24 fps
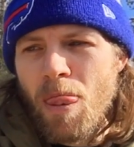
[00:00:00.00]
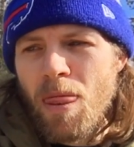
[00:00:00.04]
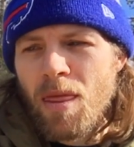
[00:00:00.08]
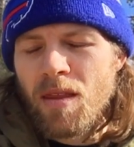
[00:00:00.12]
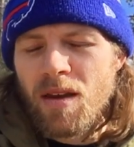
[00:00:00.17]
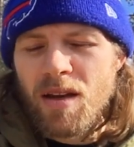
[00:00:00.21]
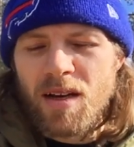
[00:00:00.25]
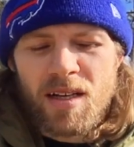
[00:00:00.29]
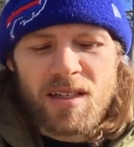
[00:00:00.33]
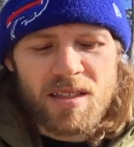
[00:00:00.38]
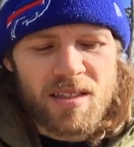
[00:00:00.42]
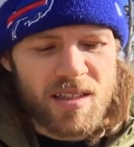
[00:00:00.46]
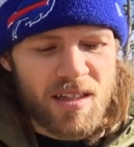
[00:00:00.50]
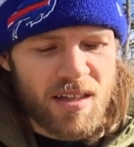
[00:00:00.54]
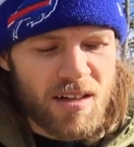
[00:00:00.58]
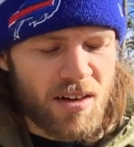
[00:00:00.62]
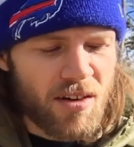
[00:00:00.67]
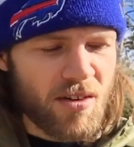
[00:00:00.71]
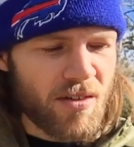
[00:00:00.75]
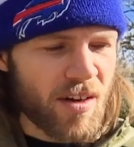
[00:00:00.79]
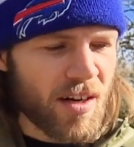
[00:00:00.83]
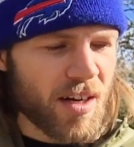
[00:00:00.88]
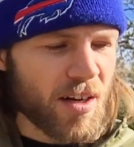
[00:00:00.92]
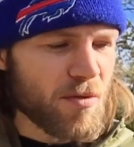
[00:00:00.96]
Like I said
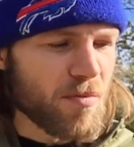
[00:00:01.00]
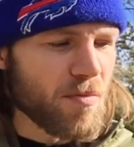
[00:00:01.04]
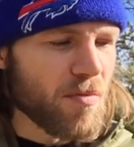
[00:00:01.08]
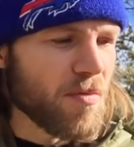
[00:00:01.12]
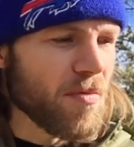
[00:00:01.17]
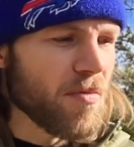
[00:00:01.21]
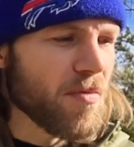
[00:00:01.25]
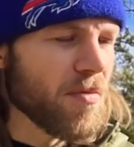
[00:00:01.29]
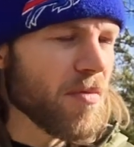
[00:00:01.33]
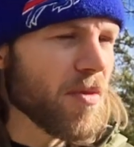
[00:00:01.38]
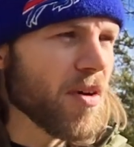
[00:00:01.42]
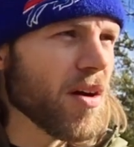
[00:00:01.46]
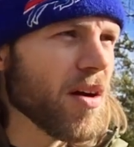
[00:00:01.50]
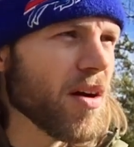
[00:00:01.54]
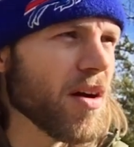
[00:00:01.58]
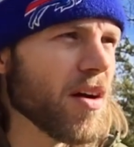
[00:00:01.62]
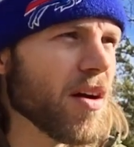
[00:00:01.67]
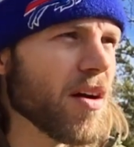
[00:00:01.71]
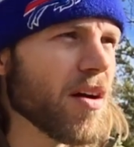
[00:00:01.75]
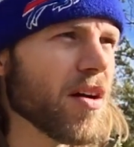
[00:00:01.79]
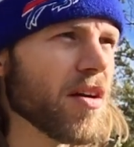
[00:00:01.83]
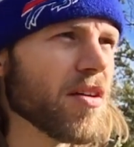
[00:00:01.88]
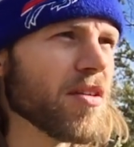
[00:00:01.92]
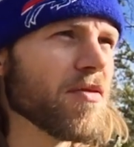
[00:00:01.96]
already,
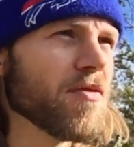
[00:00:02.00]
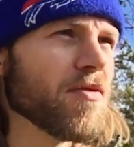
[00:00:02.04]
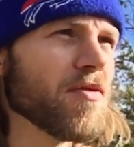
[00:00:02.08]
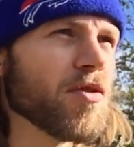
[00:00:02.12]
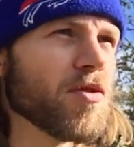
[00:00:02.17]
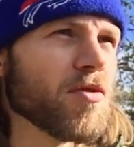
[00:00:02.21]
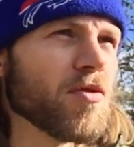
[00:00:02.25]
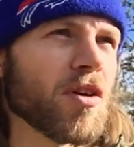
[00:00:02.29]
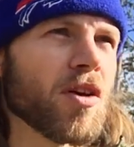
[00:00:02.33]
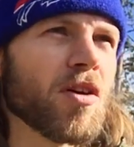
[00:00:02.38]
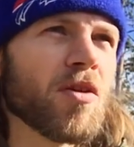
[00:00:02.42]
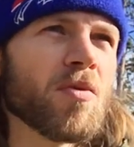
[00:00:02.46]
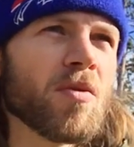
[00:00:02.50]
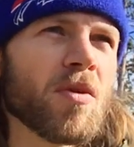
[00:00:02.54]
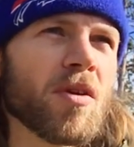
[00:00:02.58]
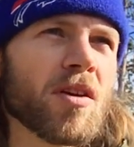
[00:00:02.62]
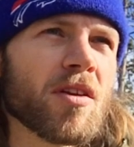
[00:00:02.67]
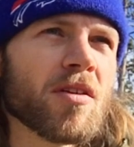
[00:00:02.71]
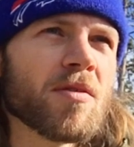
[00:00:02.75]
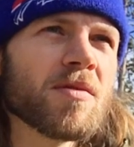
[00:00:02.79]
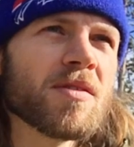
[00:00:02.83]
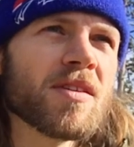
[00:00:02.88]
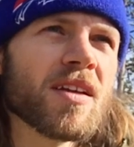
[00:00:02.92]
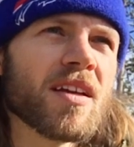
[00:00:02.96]
Pharrell
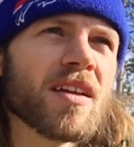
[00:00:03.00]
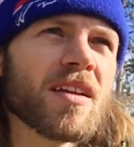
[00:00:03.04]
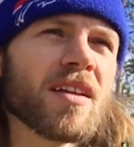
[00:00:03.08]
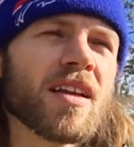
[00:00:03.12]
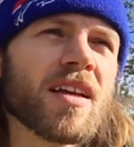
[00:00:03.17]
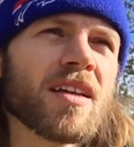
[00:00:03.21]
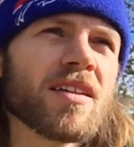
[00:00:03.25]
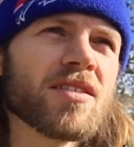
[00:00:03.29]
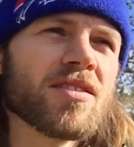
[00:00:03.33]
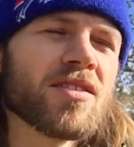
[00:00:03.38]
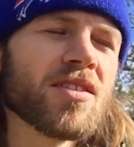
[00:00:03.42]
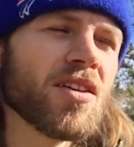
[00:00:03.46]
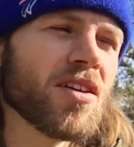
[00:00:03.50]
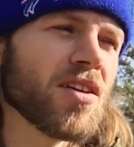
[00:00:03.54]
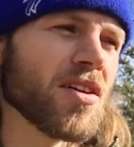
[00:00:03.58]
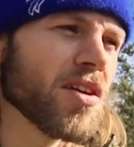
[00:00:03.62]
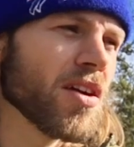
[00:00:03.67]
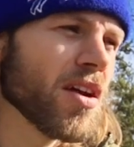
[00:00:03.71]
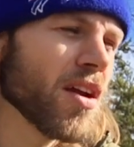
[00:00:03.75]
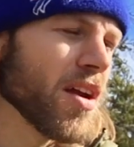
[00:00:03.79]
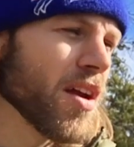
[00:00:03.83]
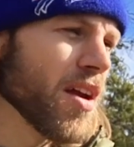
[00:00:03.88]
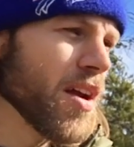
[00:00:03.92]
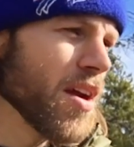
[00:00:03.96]
Williams said in that song,